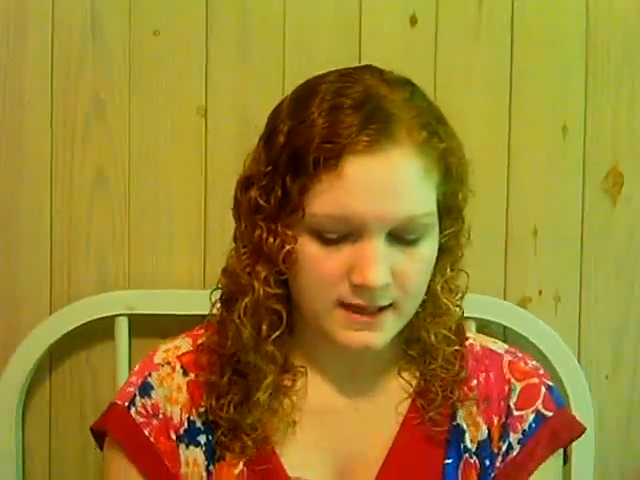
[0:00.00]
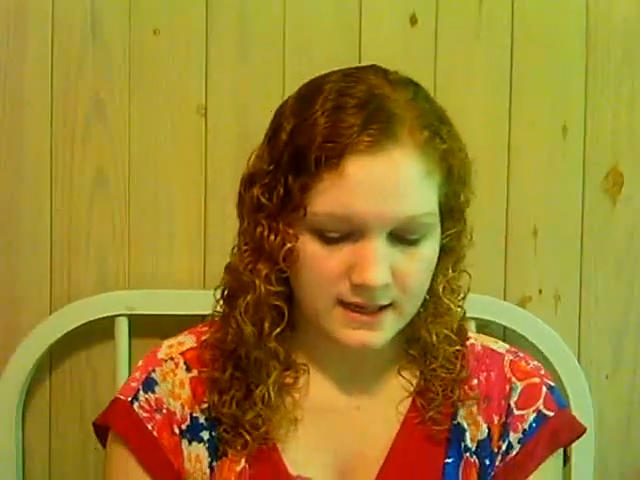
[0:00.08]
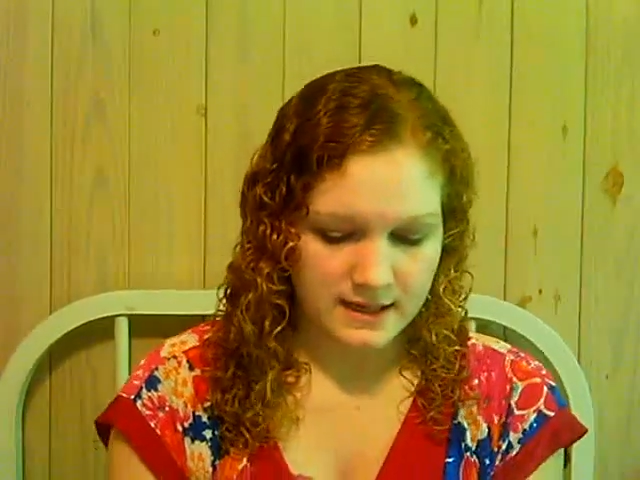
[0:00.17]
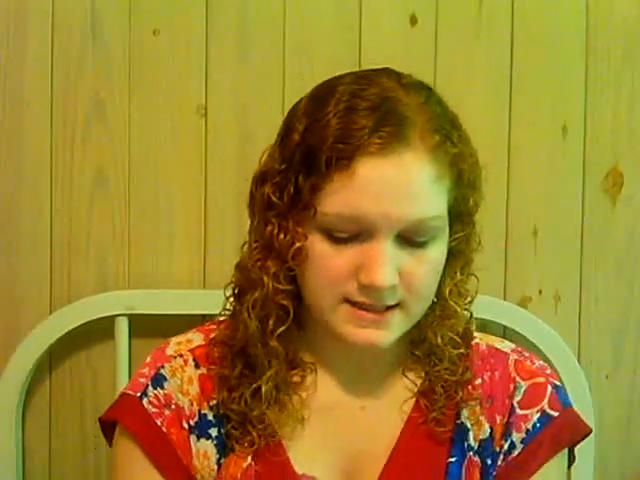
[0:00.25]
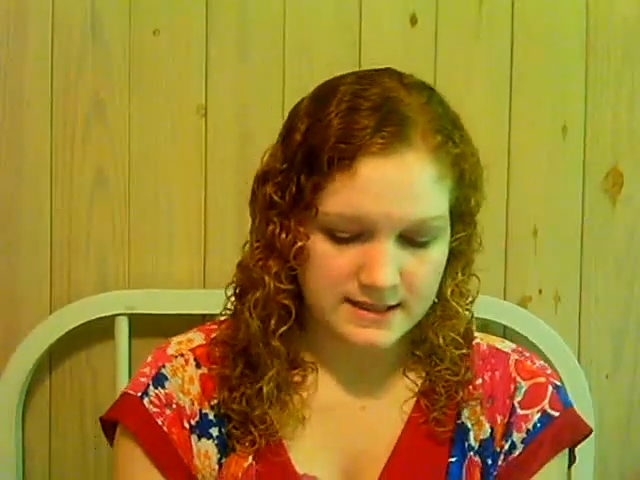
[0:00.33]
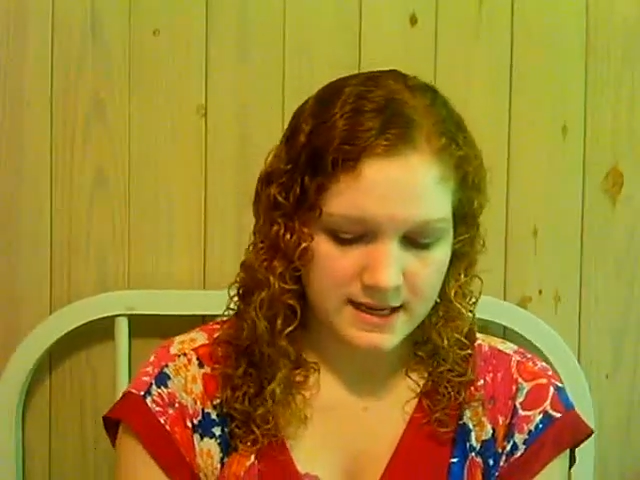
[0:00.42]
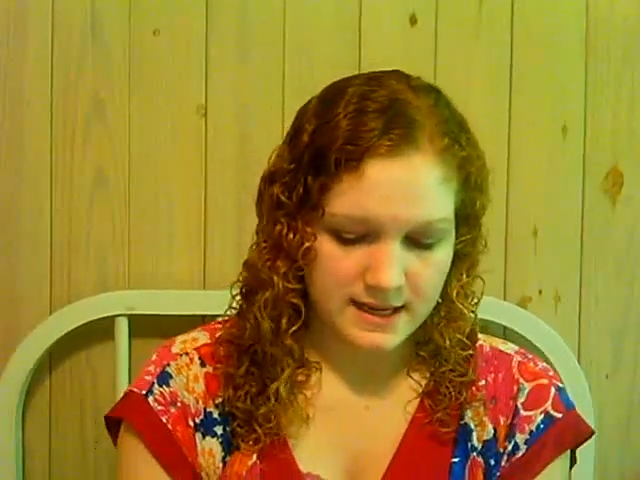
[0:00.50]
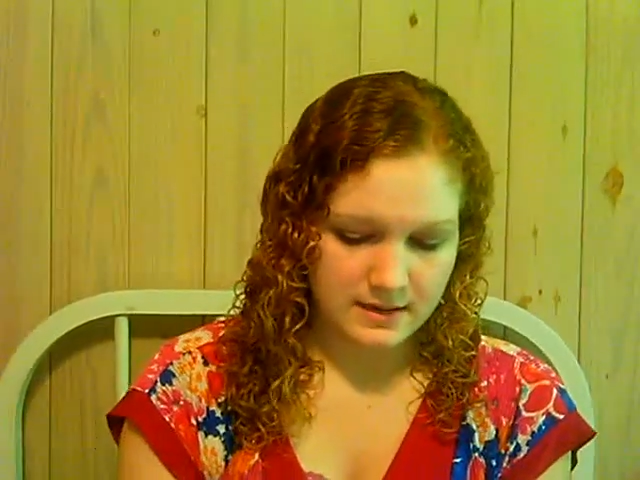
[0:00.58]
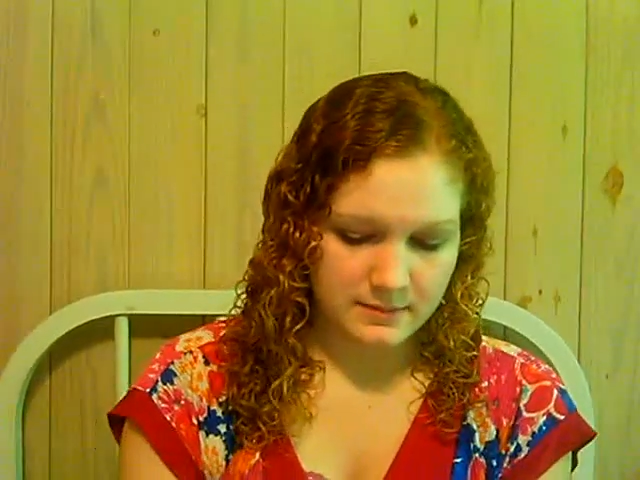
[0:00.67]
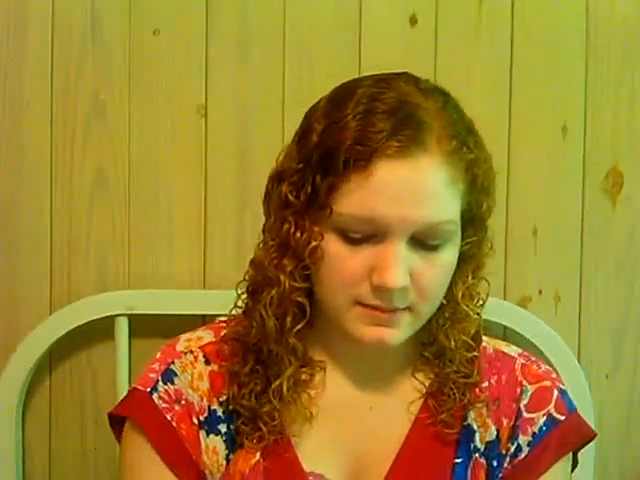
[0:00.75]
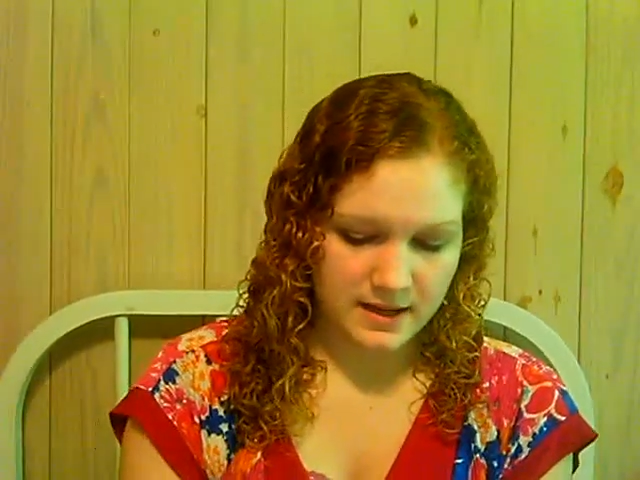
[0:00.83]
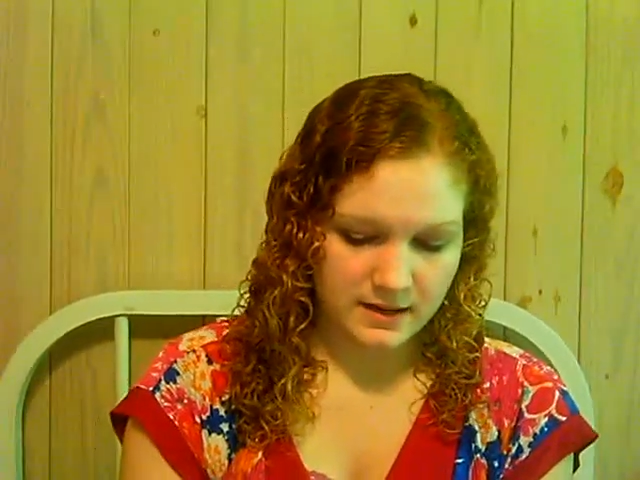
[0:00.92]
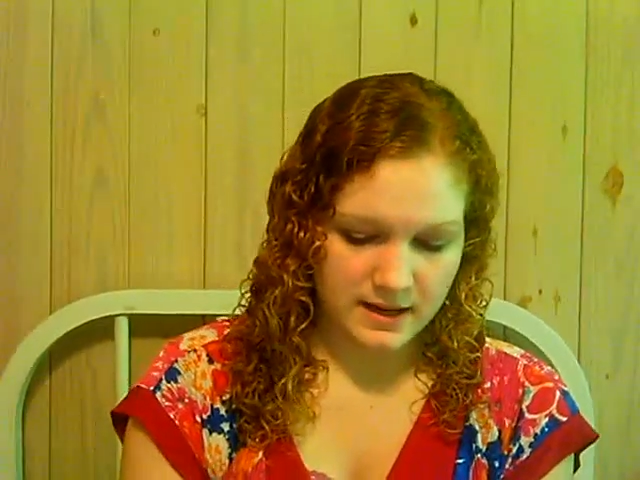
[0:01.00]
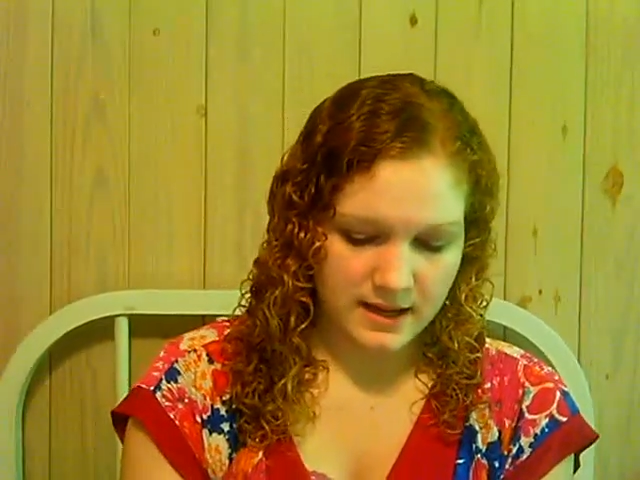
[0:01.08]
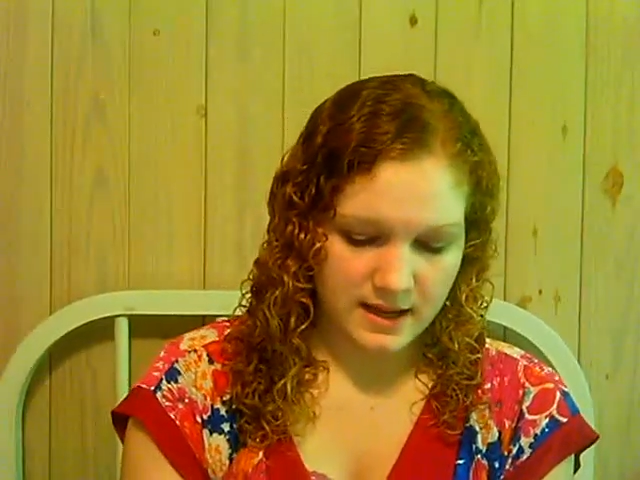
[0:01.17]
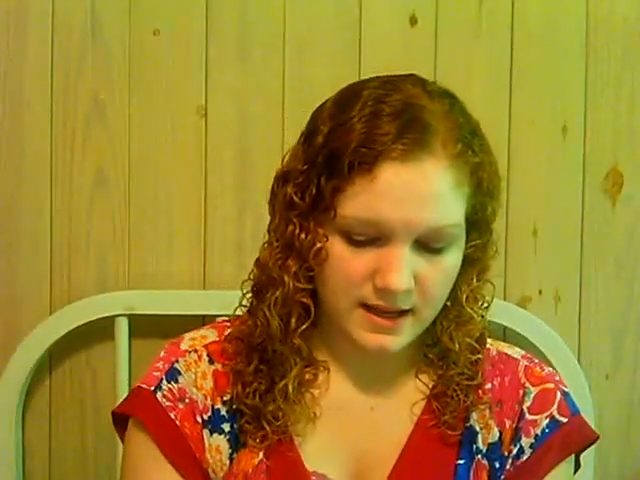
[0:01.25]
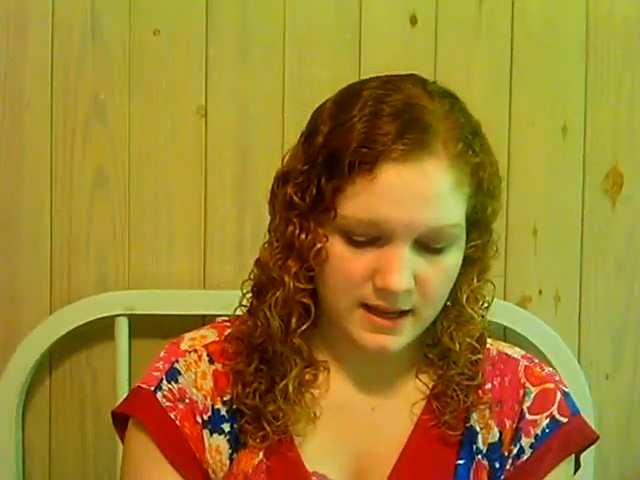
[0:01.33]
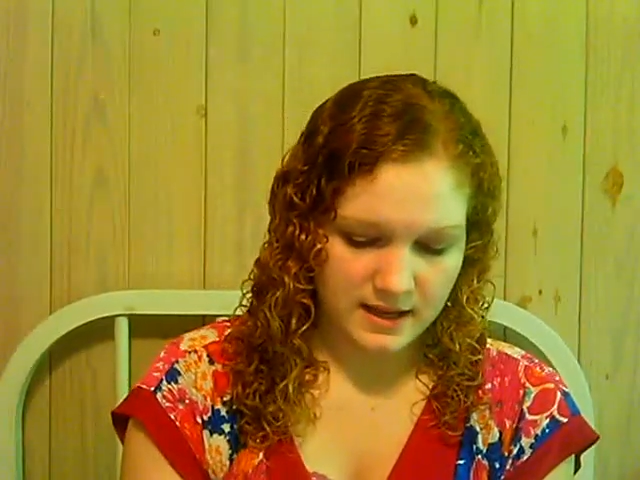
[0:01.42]
And I take about
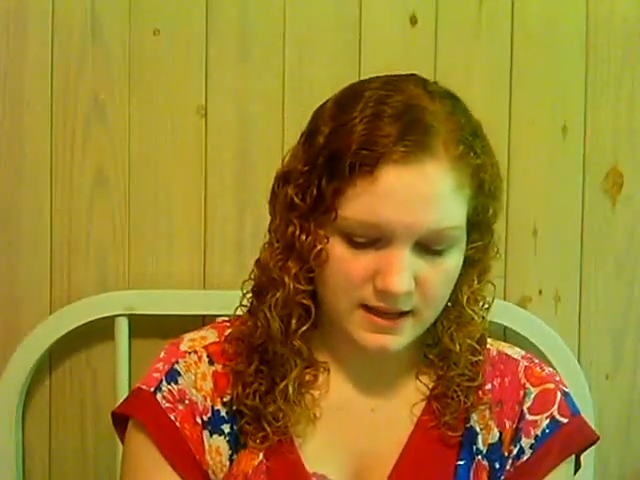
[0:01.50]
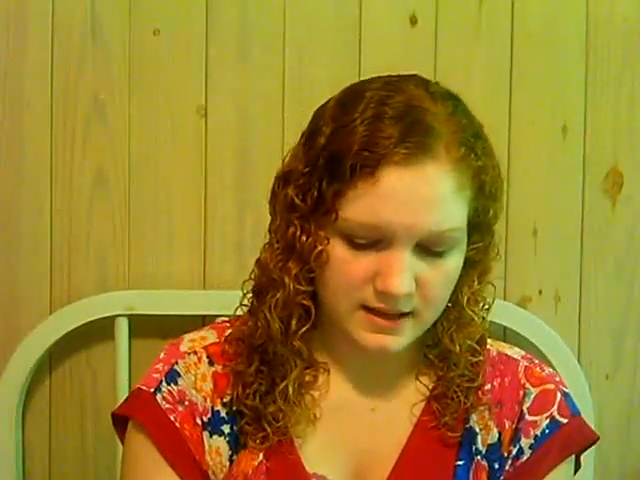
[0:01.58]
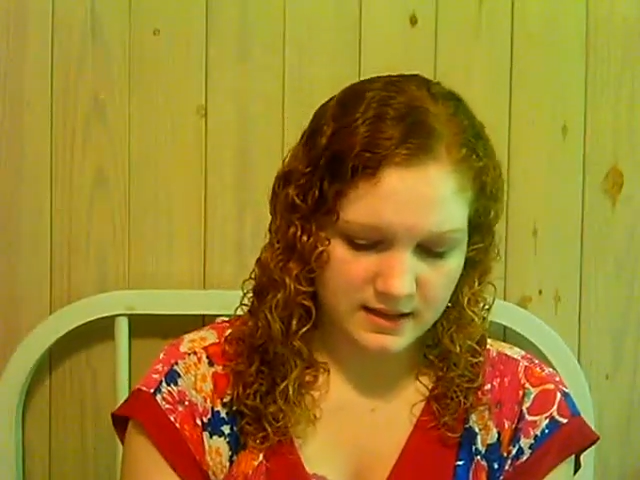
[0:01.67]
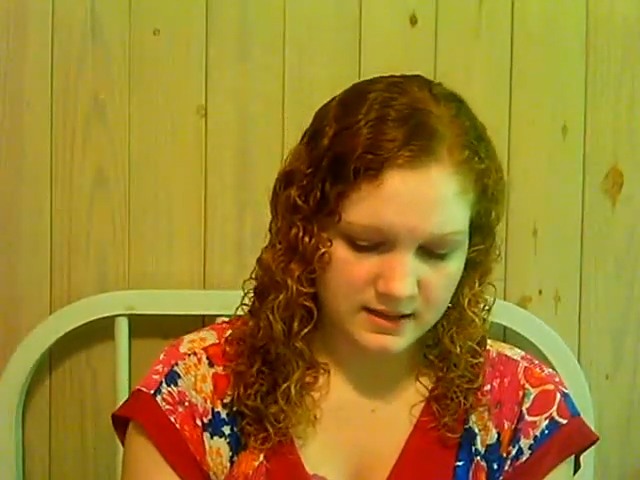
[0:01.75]
I